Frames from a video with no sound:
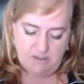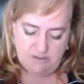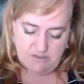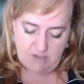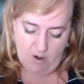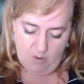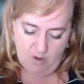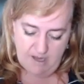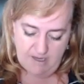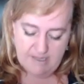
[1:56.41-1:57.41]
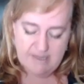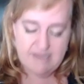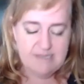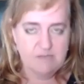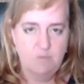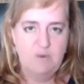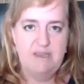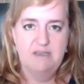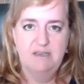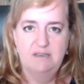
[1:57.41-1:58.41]
So this
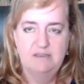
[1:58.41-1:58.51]
week,